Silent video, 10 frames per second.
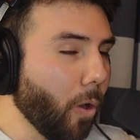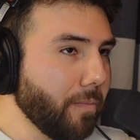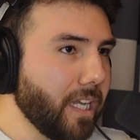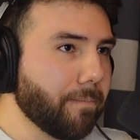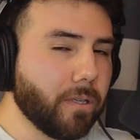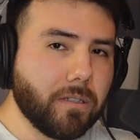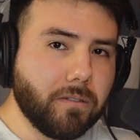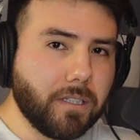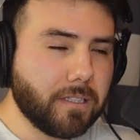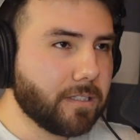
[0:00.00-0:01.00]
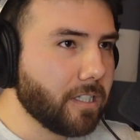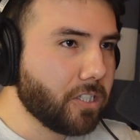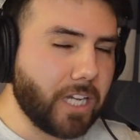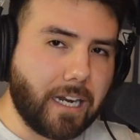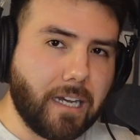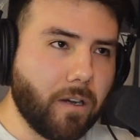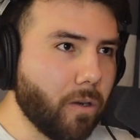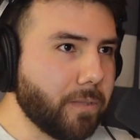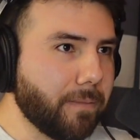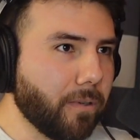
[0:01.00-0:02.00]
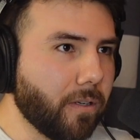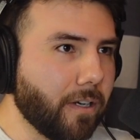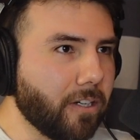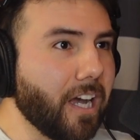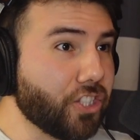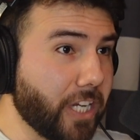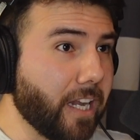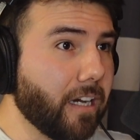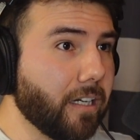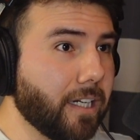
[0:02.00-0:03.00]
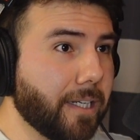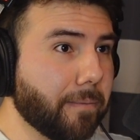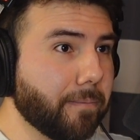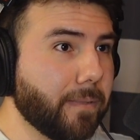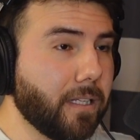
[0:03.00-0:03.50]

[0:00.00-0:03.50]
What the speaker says: Depot, to shout out Home Depot, or not shout out,